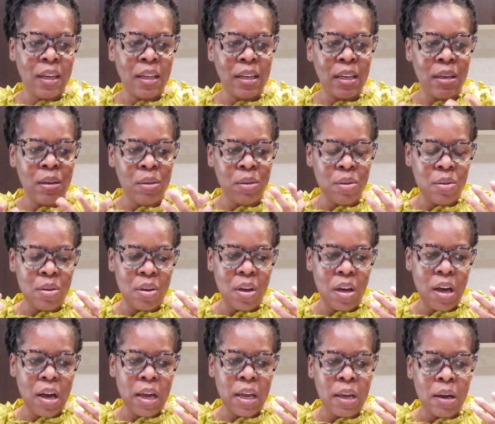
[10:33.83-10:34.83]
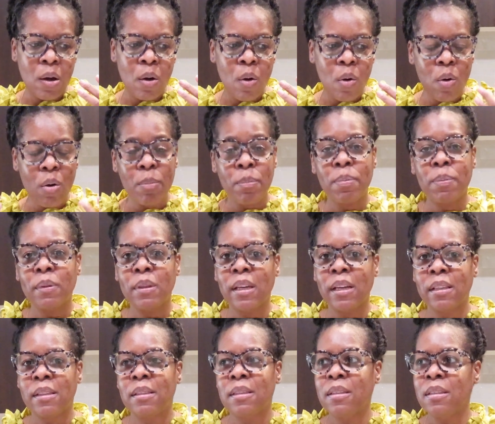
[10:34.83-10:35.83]
And I hope
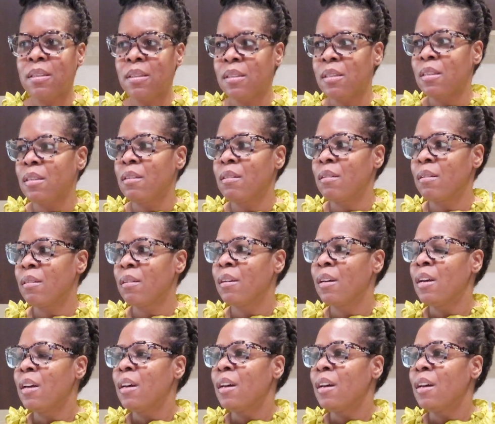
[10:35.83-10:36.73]
that this year